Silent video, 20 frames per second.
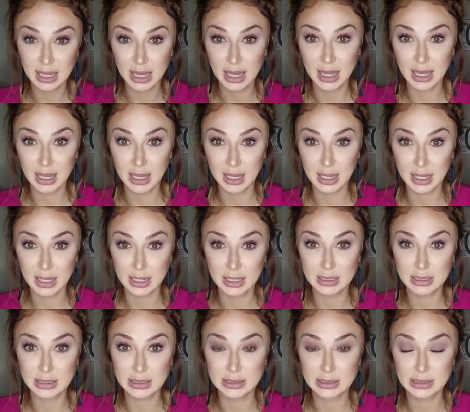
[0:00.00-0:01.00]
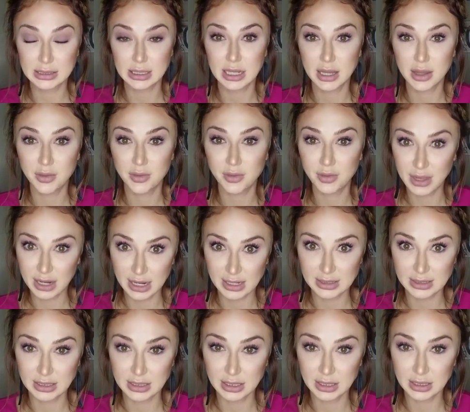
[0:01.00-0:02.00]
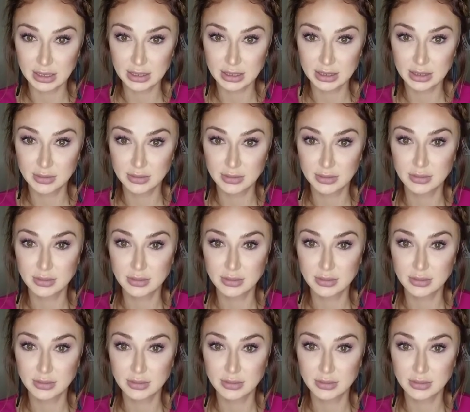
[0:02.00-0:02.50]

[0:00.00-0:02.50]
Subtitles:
and then I didn't.